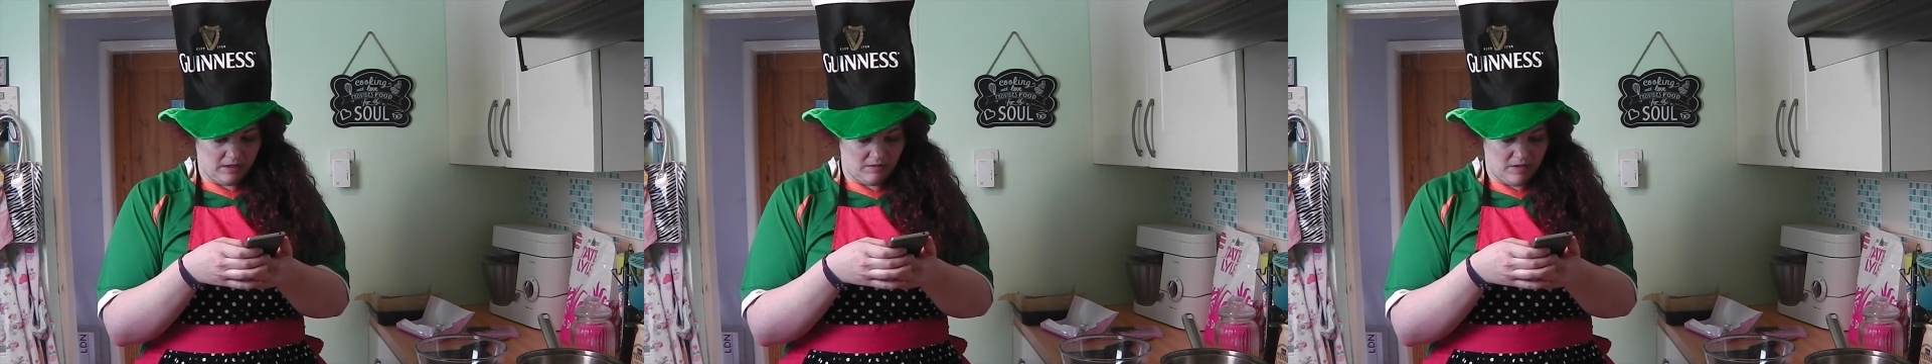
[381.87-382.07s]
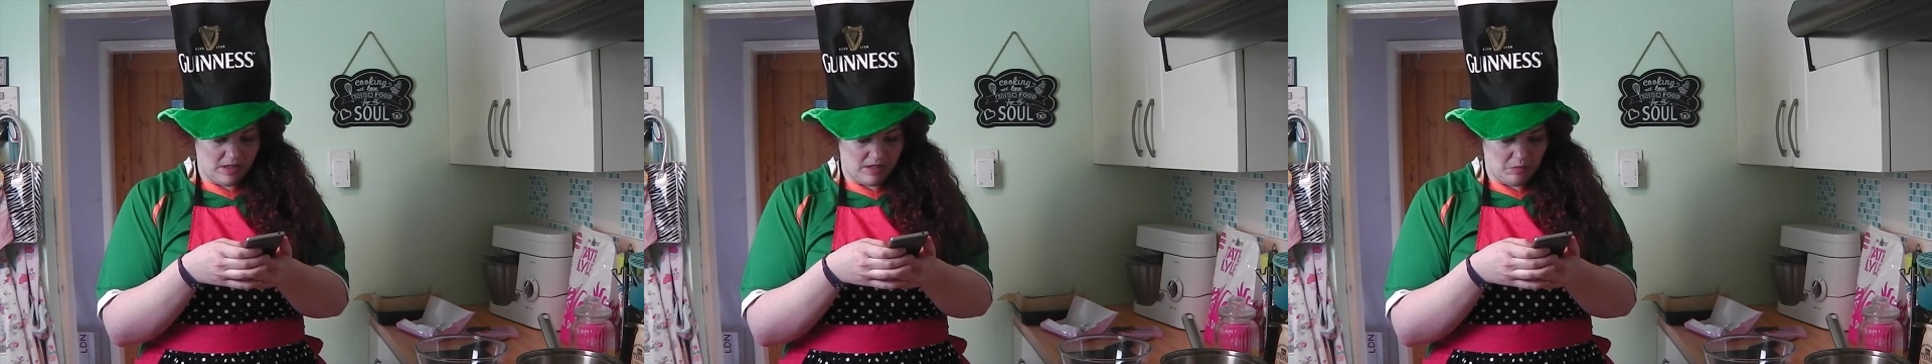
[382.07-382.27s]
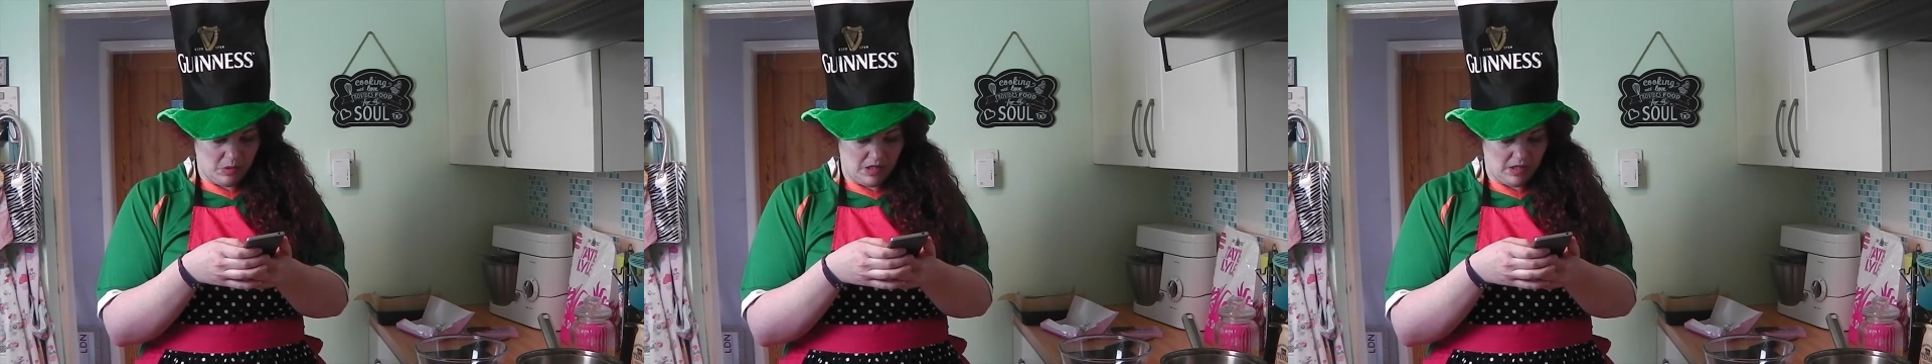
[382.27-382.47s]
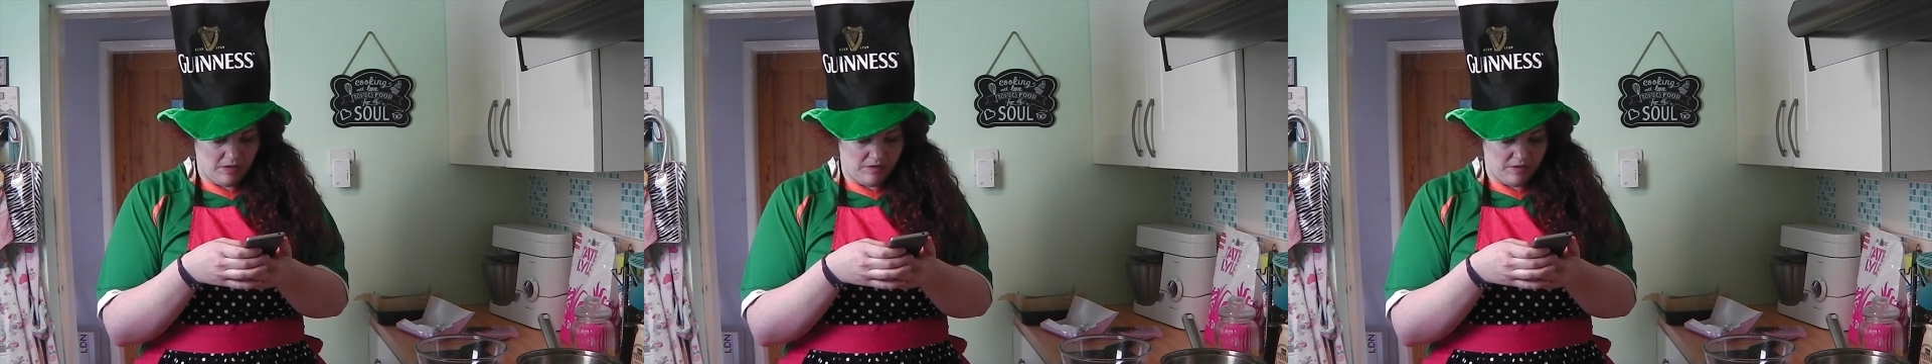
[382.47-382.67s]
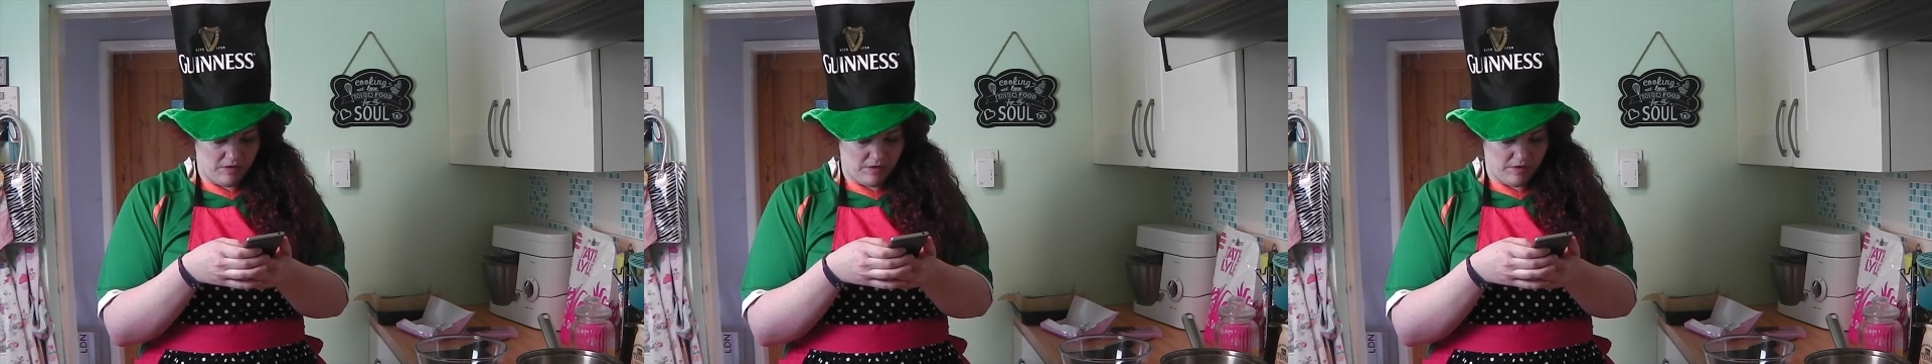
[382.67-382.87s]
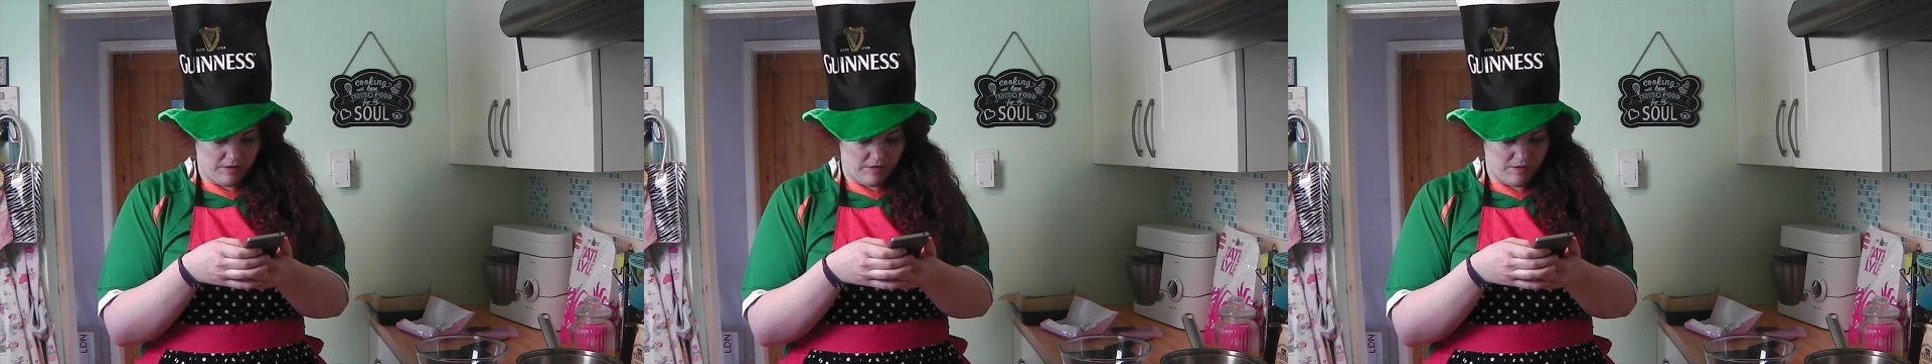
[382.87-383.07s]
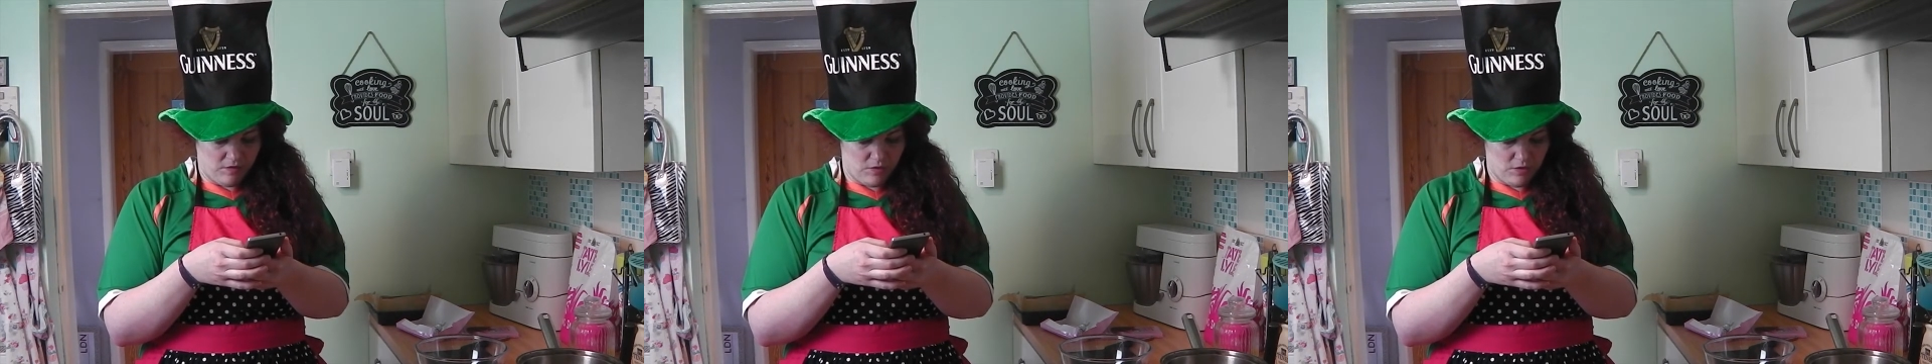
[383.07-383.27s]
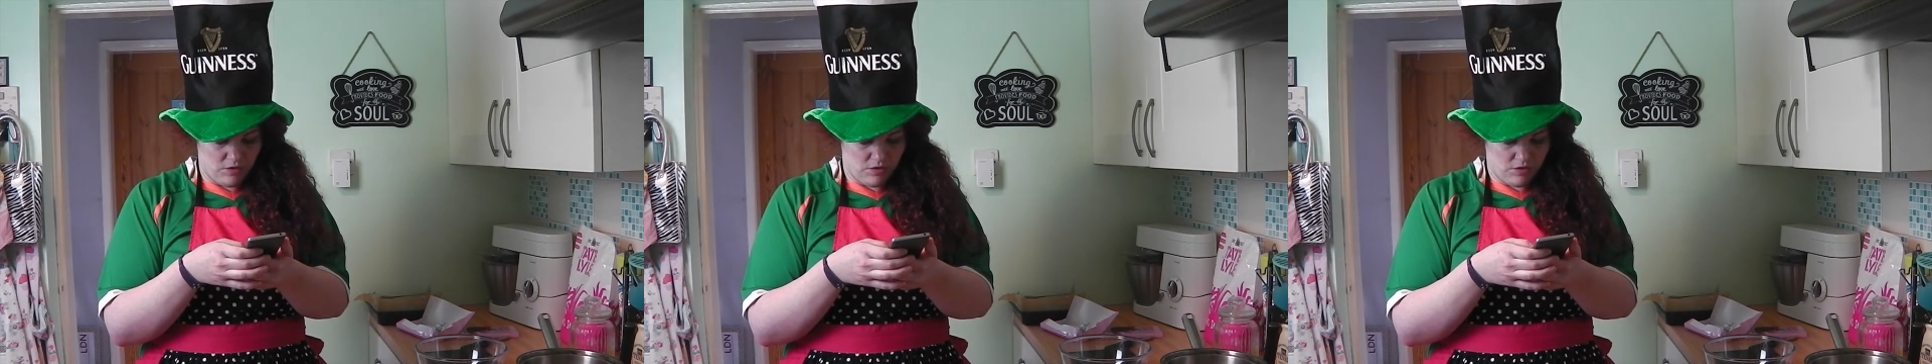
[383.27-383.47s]
recipe for
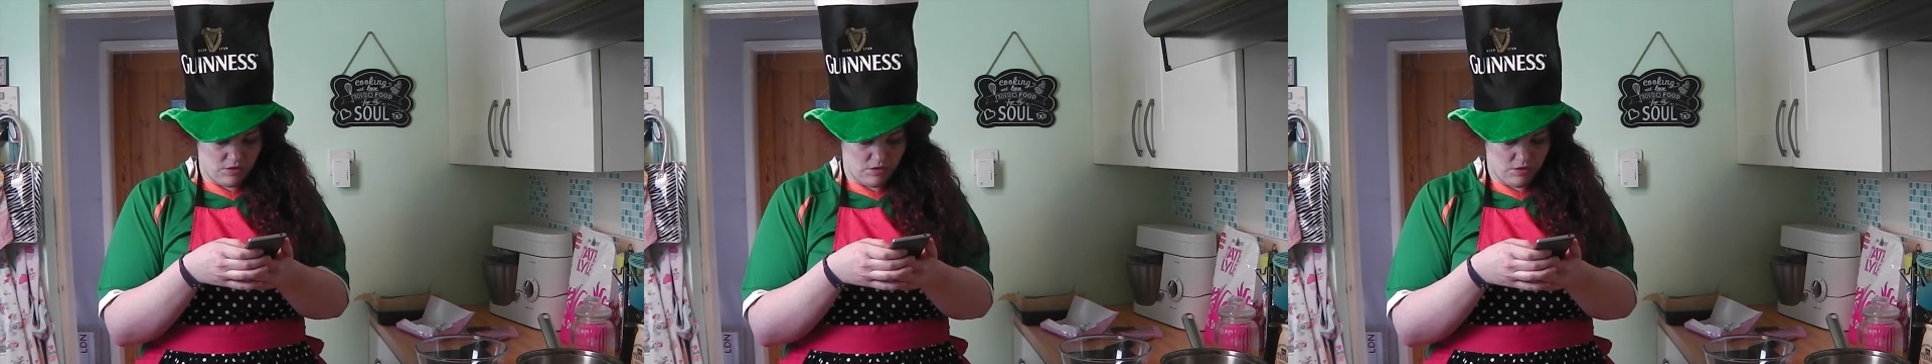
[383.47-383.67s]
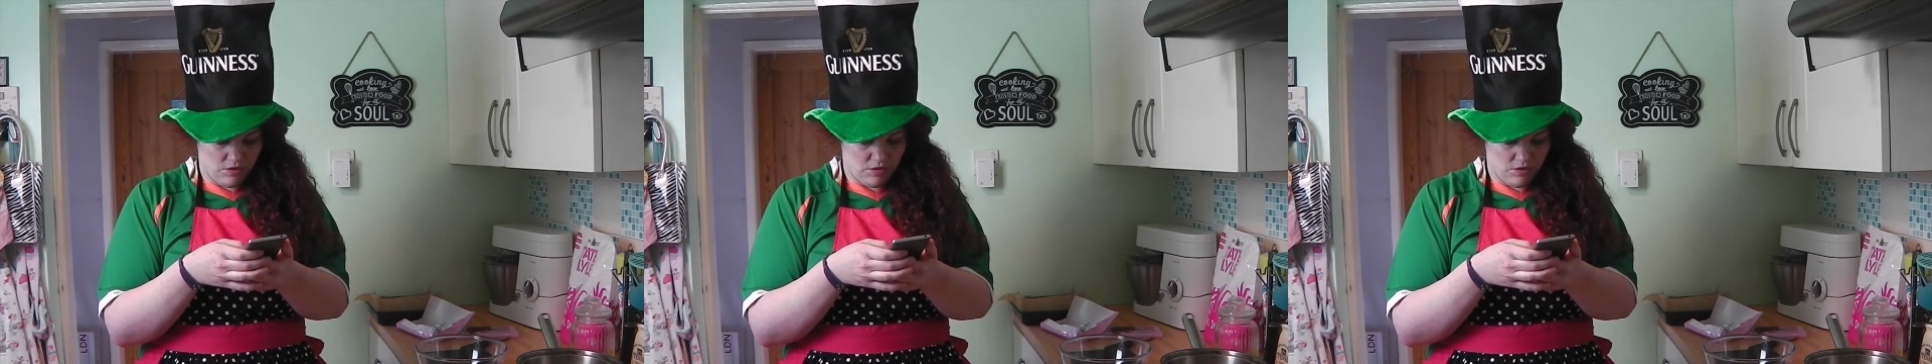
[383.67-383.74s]
fudge.